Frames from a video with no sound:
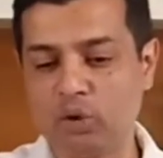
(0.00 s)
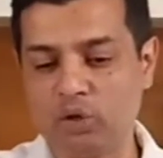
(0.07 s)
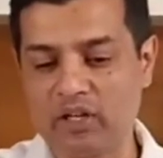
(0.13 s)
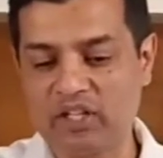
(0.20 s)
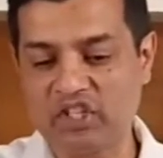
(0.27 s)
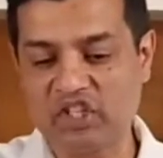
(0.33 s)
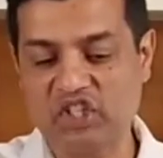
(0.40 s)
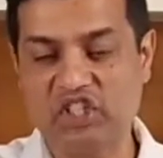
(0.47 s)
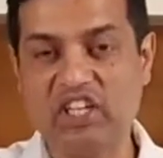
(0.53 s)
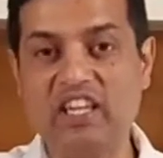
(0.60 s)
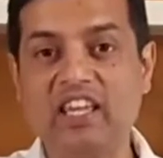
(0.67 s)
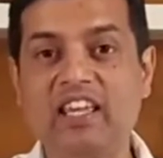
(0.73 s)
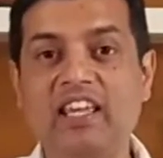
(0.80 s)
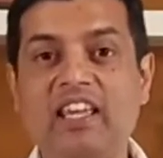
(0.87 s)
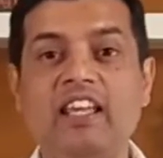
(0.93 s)
to
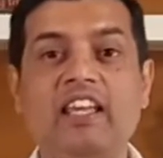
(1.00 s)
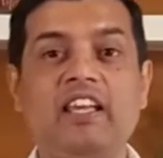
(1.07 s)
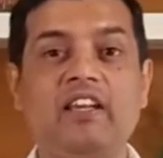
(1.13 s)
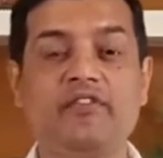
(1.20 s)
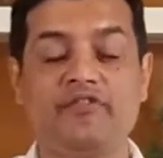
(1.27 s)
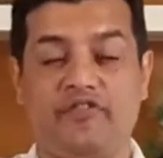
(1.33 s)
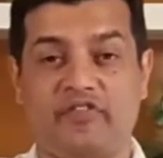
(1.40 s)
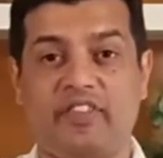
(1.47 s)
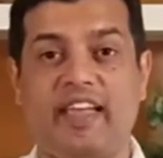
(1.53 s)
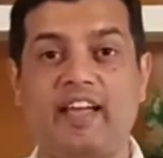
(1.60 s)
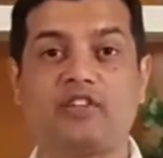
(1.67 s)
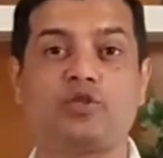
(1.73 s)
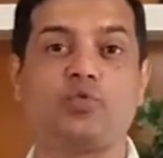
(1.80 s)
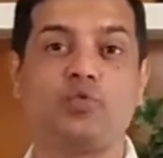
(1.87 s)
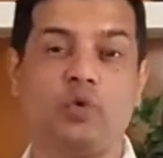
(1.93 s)
receive
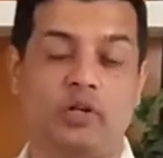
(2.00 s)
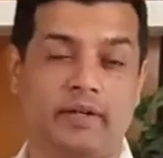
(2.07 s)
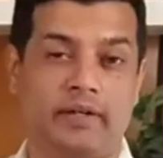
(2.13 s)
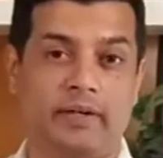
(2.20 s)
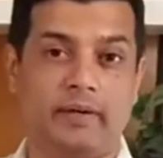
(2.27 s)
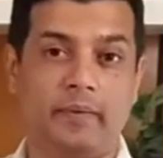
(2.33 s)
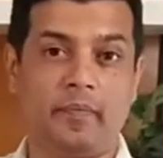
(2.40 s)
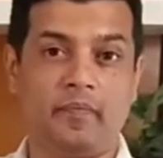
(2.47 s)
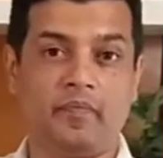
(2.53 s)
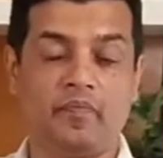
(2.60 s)
that word.